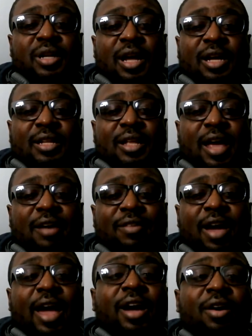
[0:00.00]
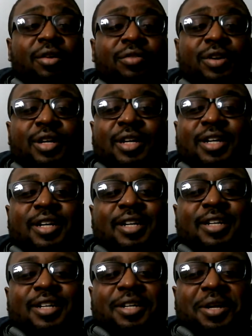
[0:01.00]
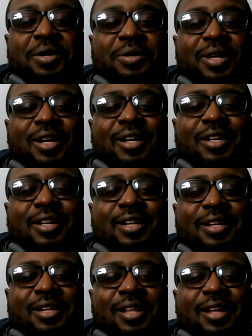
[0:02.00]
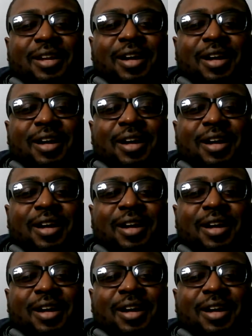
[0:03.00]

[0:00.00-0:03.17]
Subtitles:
like they have a hangover. They're